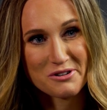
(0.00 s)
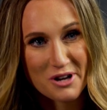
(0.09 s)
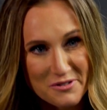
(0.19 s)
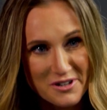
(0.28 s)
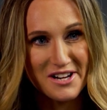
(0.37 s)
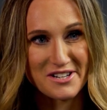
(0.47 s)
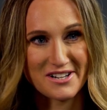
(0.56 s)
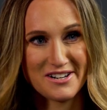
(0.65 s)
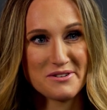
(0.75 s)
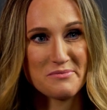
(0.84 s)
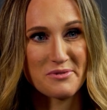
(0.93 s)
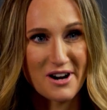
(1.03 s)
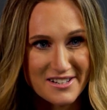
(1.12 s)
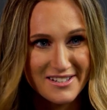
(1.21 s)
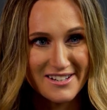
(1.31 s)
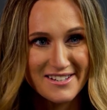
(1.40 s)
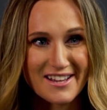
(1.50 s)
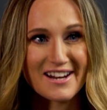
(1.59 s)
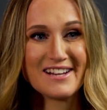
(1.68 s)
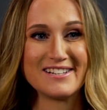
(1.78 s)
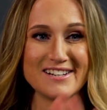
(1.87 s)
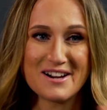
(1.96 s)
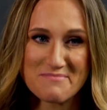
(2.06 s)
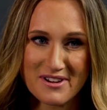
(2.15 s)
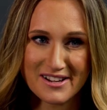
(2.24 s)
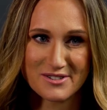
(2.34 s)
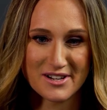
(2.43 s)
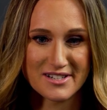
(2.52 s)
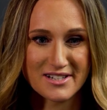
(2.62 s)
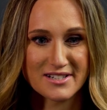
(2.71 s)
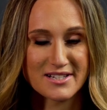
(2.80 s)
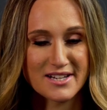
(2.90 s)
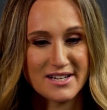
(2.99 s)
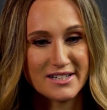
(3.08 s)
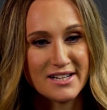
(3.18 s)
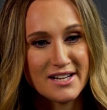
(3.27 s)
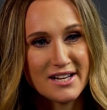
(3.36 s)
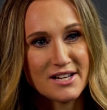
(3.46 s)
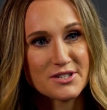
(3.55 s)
qualification process that I did not make in 2016.